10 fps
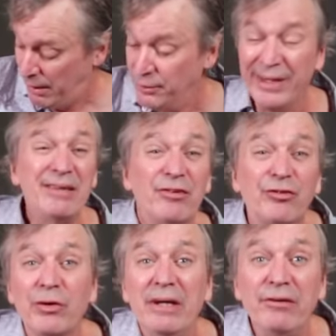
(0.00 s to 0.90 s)
You'll hit the
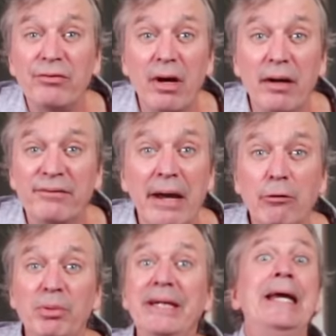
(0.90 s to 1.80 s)
strings
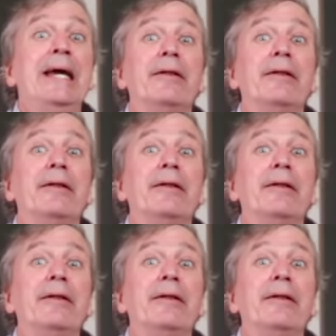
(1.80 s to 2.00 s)
terribly.